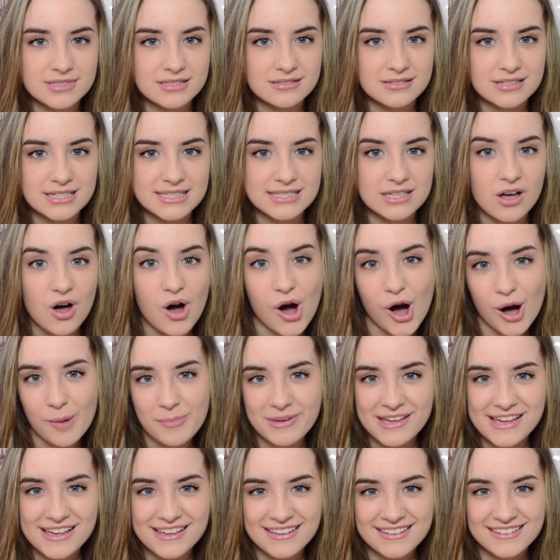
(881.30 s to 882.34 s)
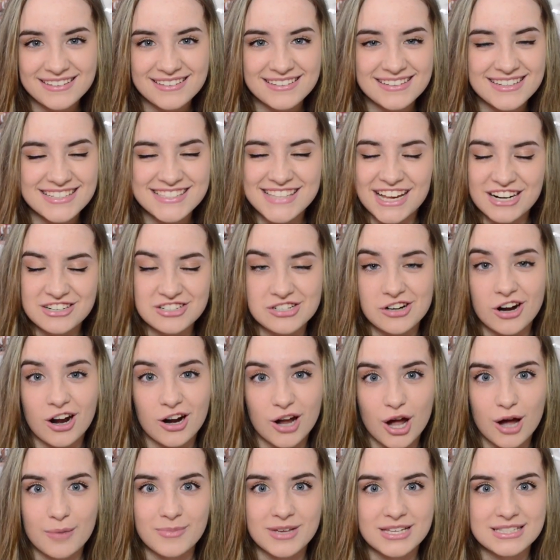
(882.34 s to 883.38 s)
It's a hobby. It's actually not a
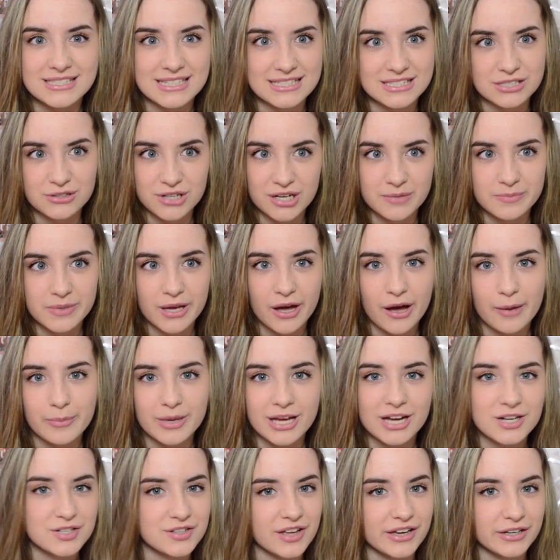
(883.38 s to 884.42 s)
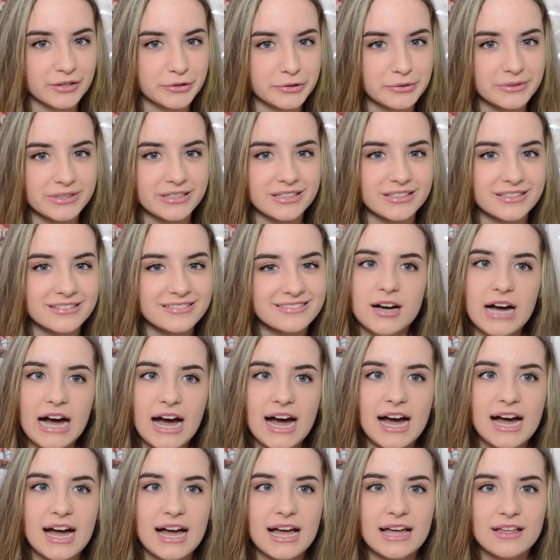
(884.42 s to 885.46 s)
hobby because that's a creepy hobby, I just like doing it.
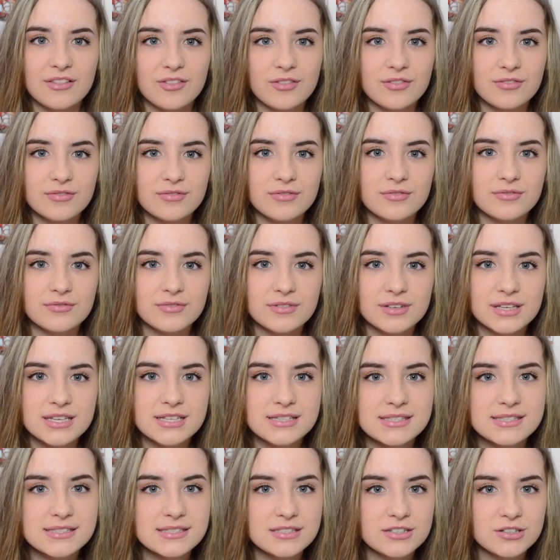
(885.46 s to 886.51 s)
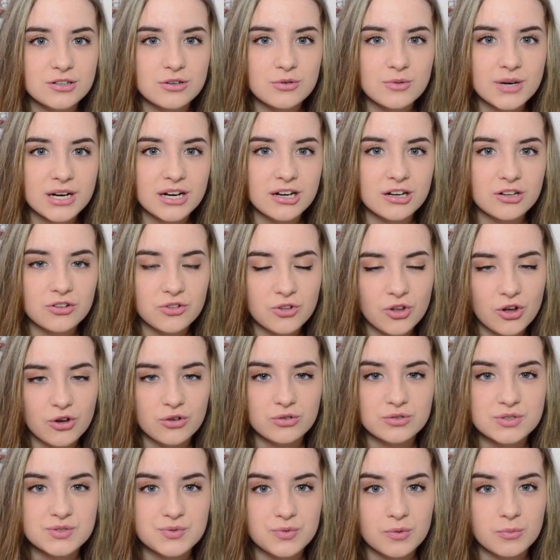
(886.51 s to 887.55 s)
I can still wear
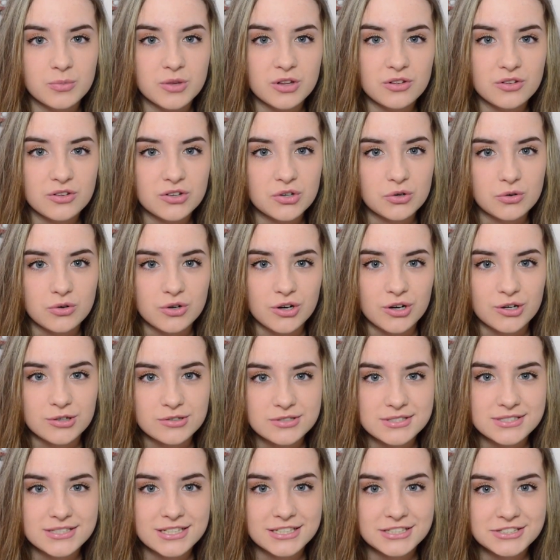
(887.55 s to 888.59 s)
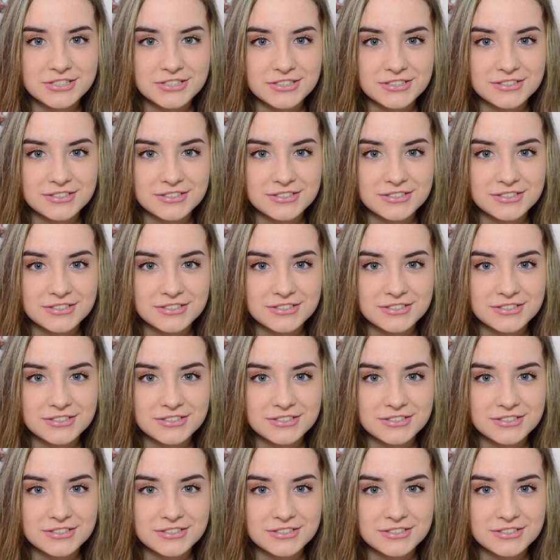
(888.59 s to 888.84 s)
clothes from the little girl section.